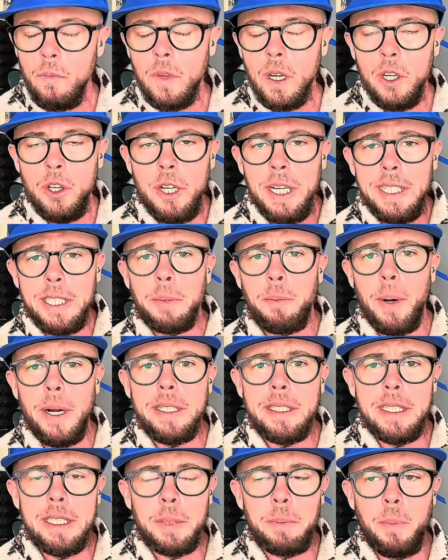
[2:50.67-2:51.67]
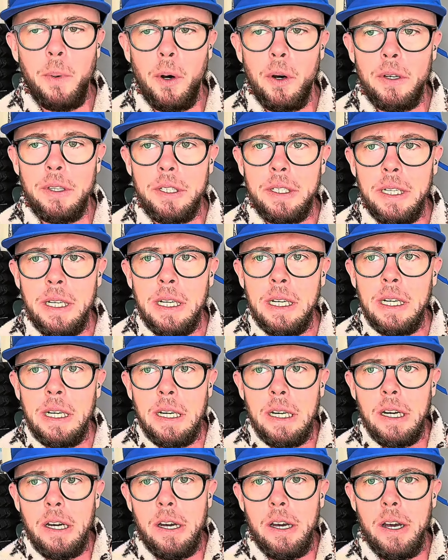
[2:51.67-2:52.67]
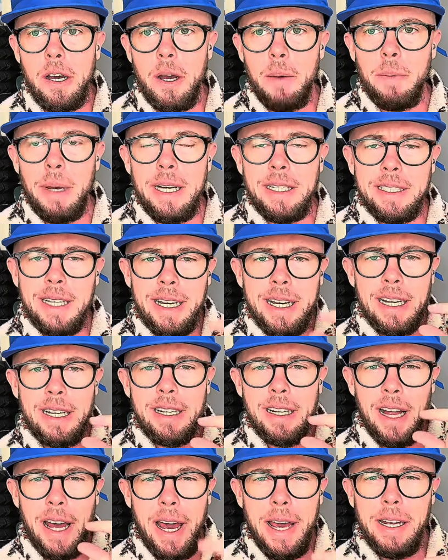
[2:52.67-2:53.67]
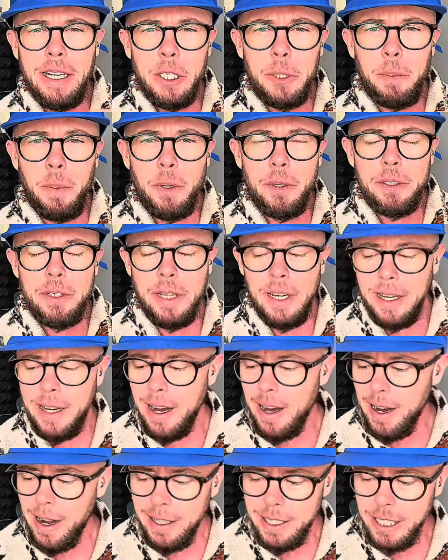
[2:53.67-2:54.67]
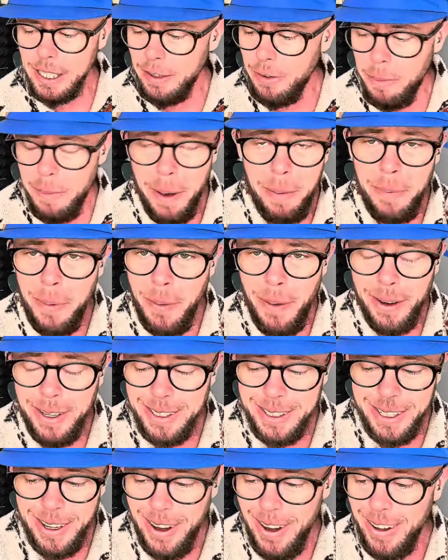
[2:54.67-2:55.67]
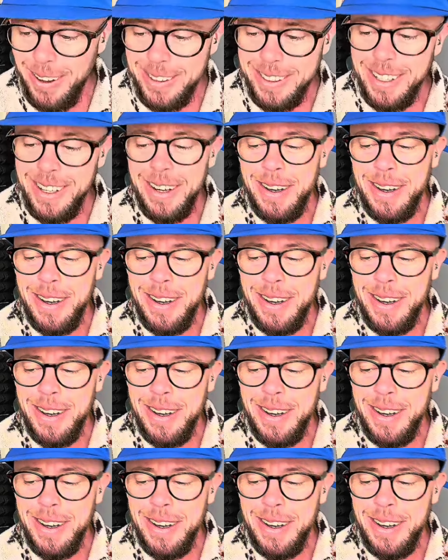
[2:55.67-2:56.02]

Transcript: You need to press this button. It's like a little H button. I can't actually remember what it's called.